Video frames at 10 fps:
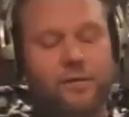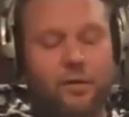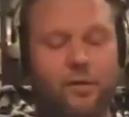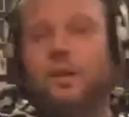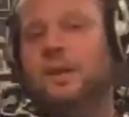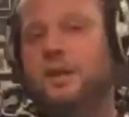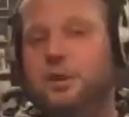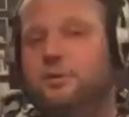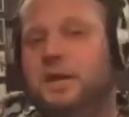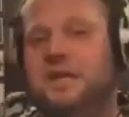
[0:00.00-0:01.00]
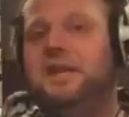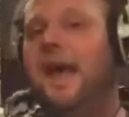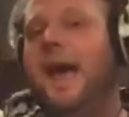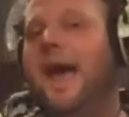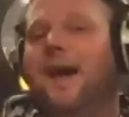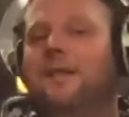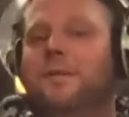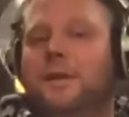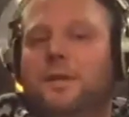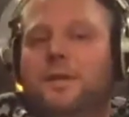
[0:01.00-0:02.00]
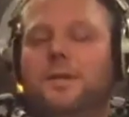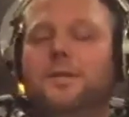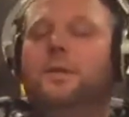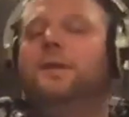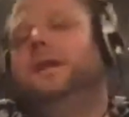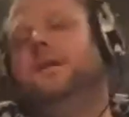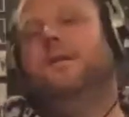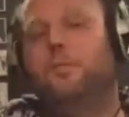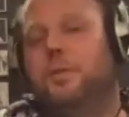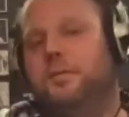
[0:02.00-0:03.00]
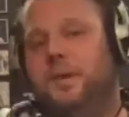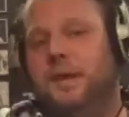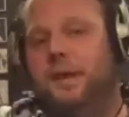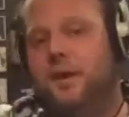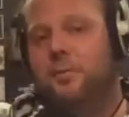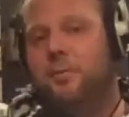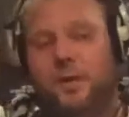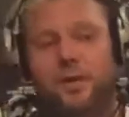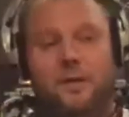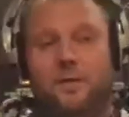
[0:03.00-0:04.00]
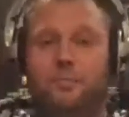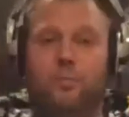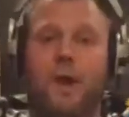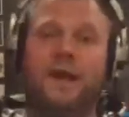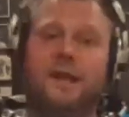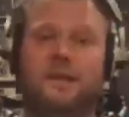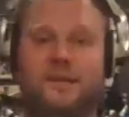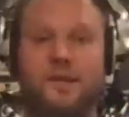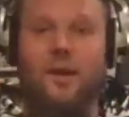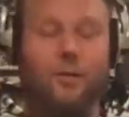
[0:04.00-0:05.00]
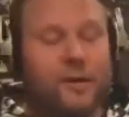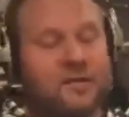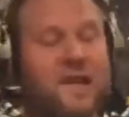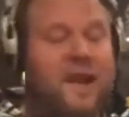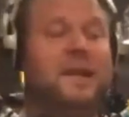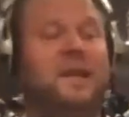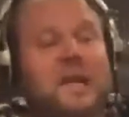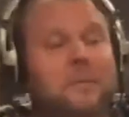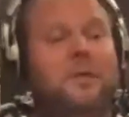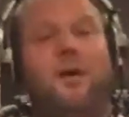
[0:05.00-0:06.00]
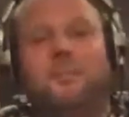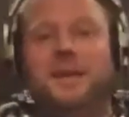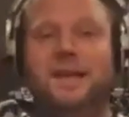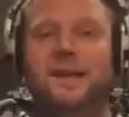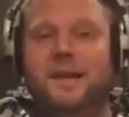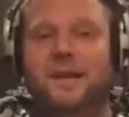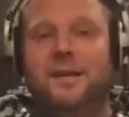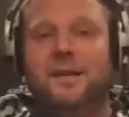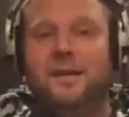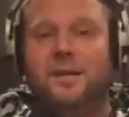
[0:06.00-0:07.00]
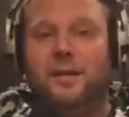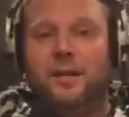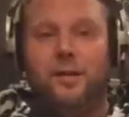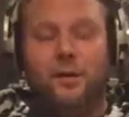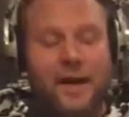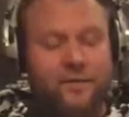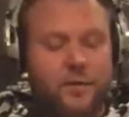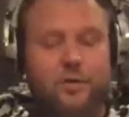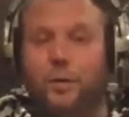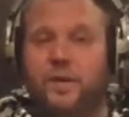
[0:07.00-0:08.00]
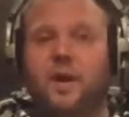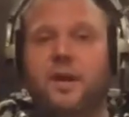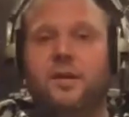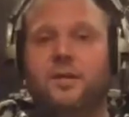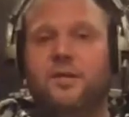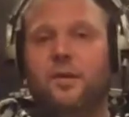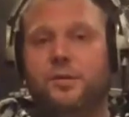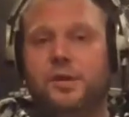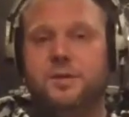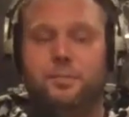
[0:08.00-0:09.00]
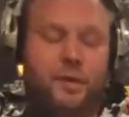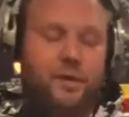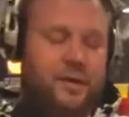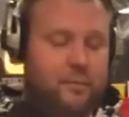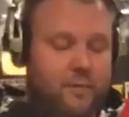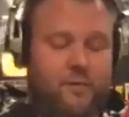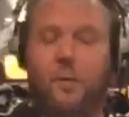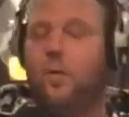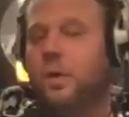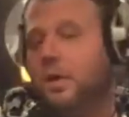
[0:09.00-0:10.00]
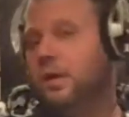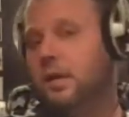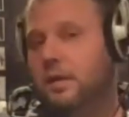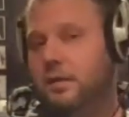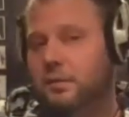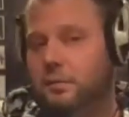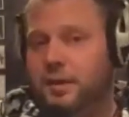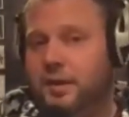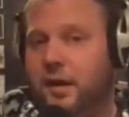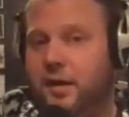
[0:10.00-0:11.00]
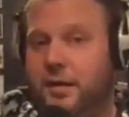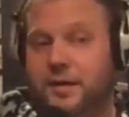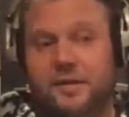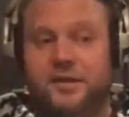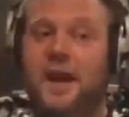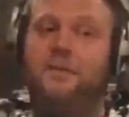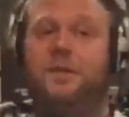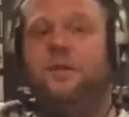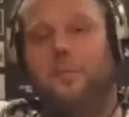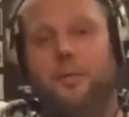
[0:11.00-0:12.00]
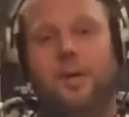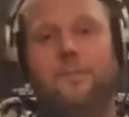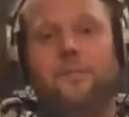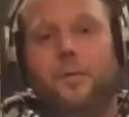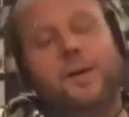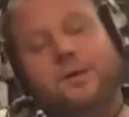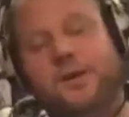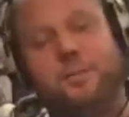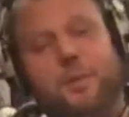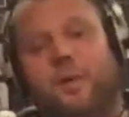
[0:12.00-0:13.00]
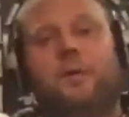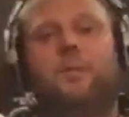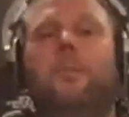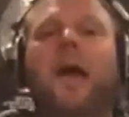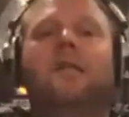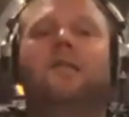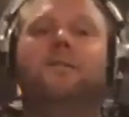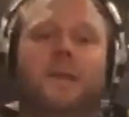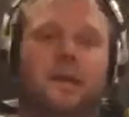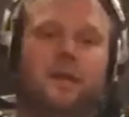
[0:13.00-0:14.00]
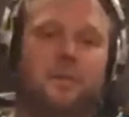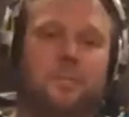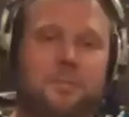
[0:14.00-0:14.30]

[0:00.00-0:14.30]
So you need to have 30 years worth of income ready to go. And it's not going to keep coming in, after you retire. So did you build it before you retired? And did you have to double up for it, or did you build it with passive income?